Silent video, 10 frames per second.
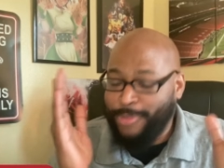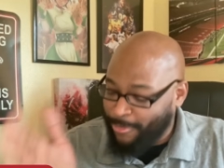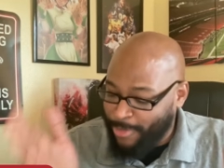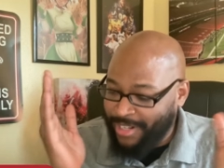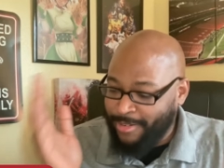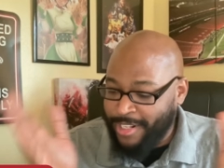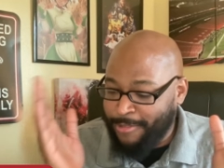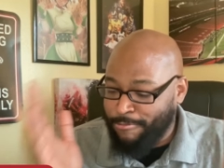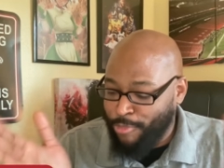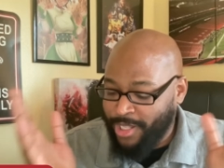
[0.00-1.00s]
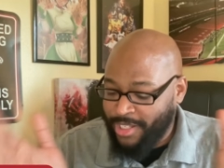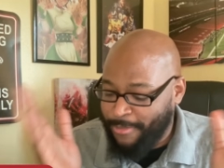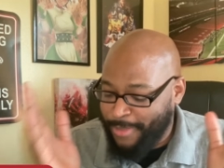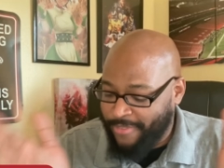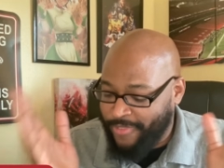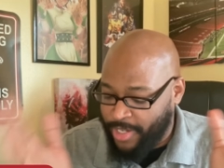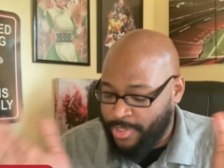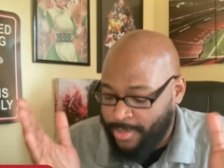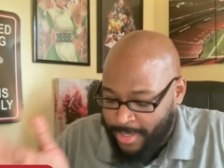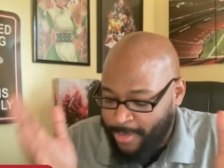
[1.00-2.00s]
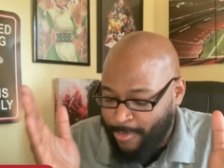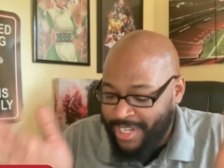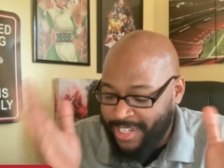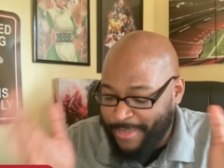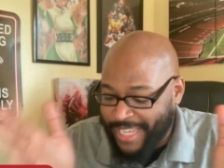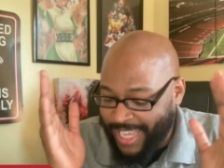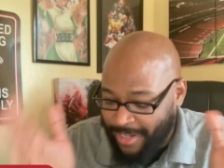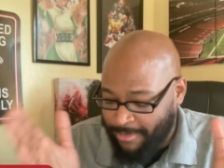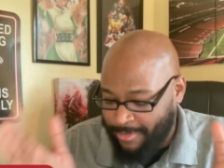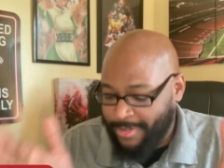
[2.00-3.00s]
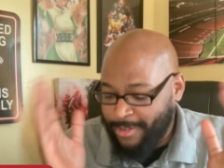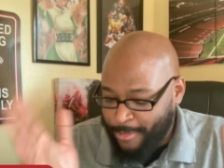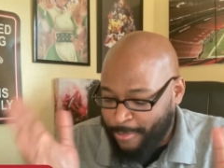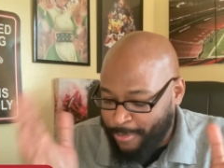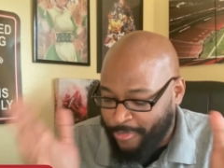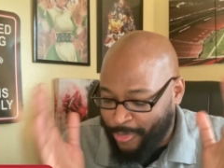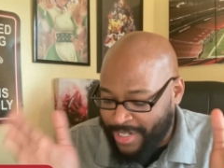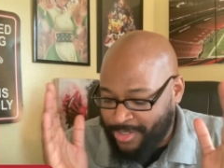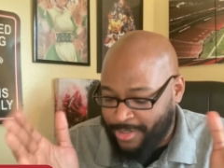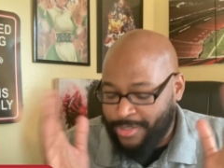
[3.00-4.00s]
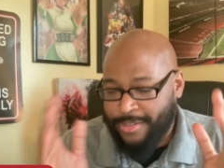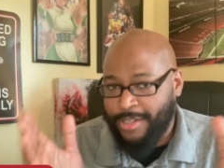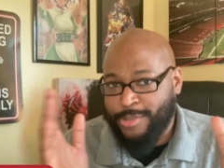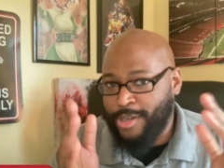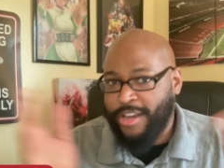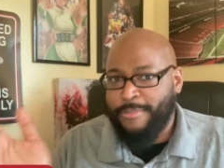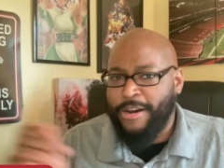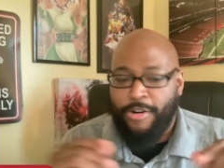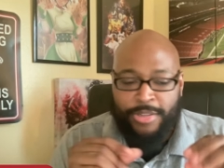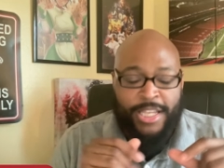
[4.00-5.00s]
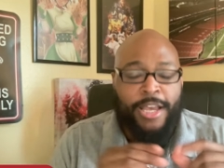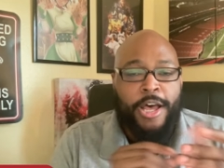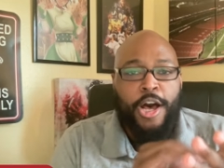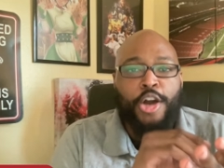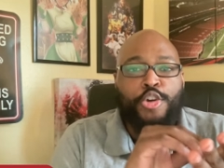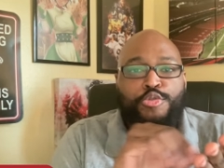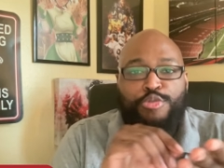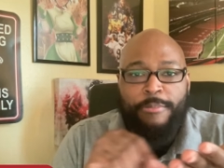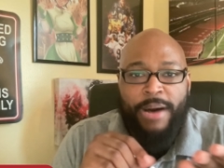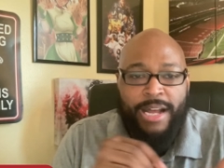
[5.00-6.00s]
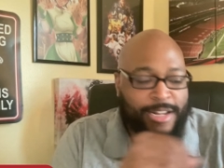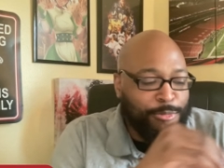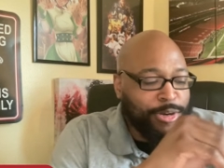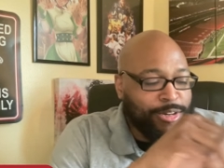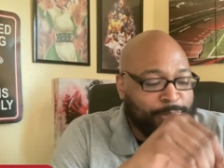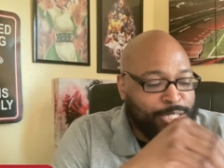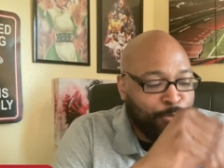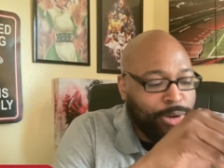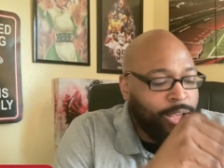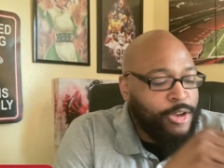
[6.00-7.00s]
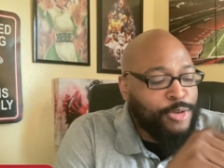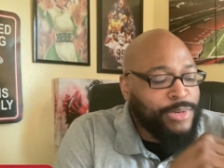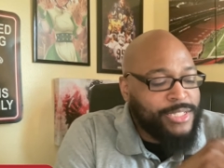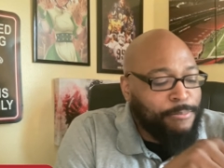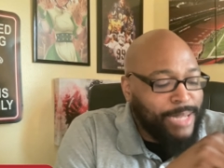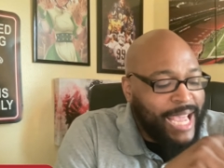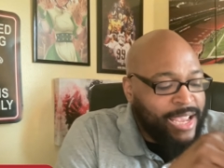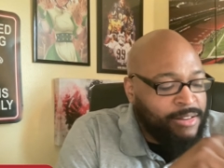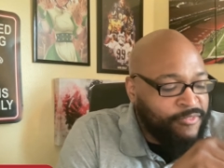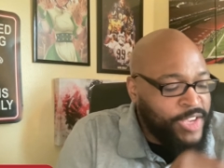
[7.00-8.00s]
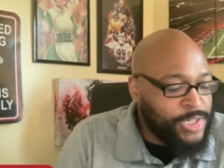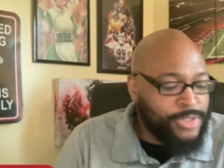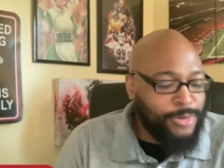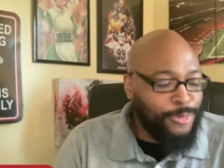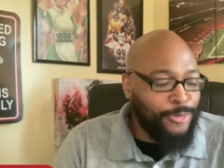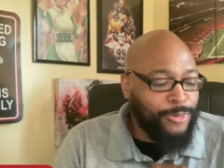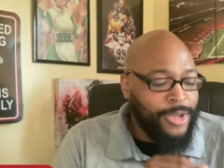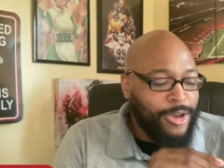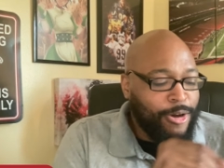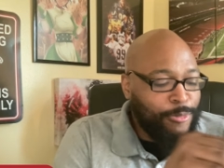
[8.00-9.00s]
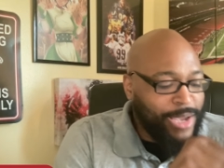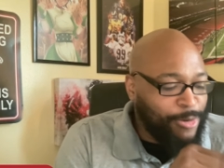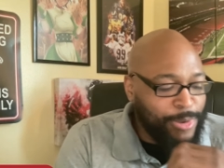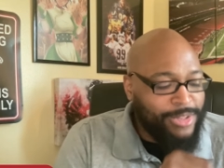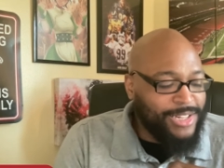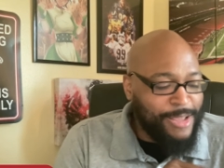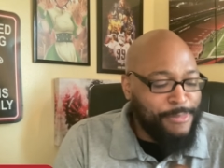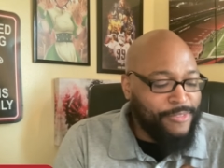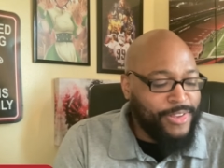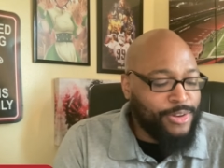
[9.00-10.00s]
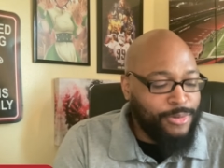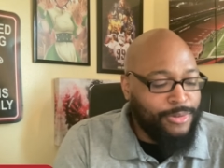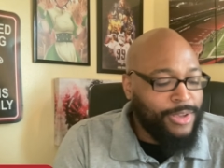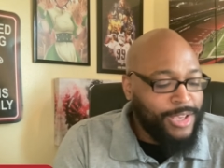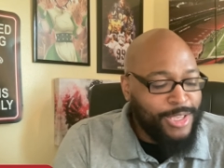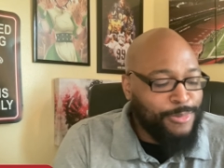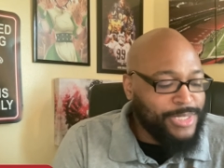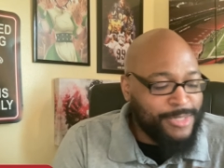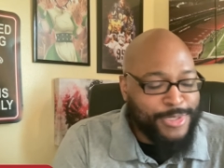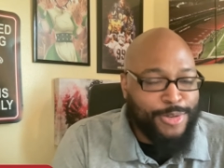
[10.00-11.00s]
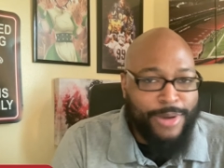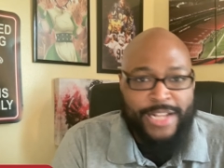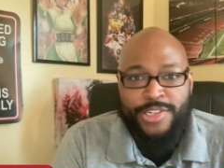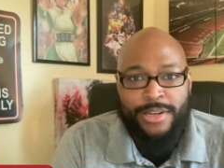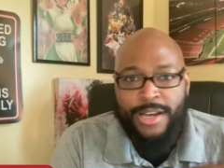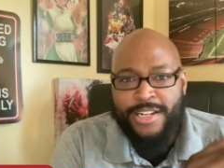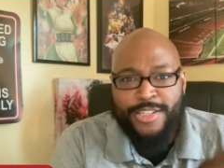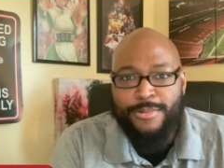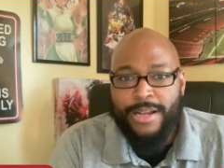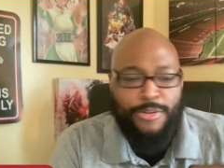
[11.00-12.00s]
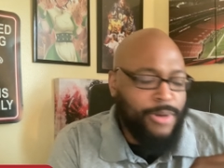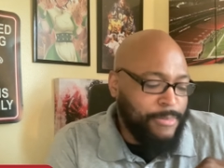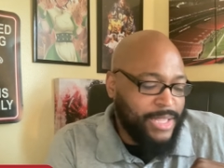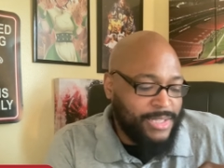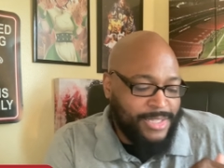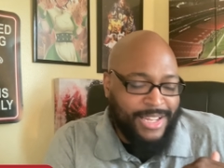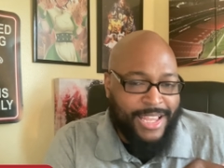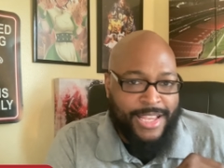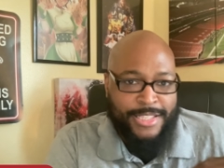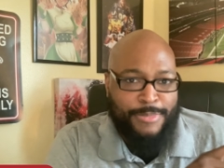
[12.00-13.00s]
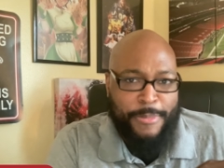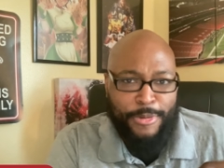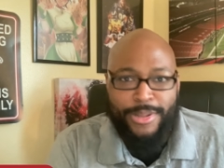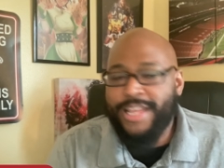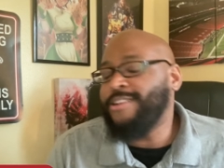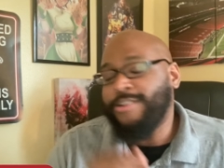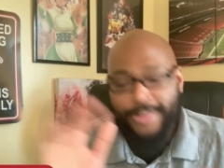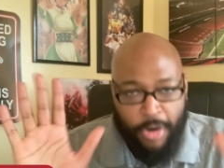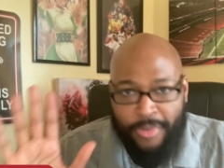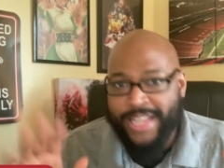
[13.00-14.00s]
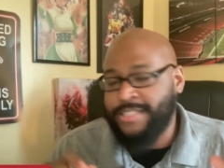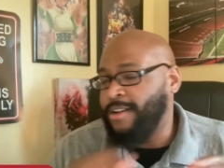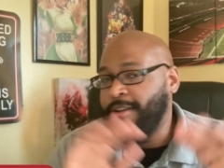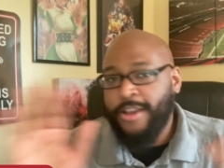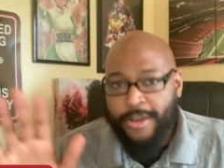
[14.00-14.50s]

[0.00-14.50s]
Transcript: We we need to reel in the big fish. We need to be eaten before I start, you know, talking about all the accoutrement that we're going to be spring. You want some blackened fish? Oh, oh, we got to reel in that big fish. Oh, you want some sriracha, honey sriracha? Oh, I made this glaze, maple glaze, all that stuff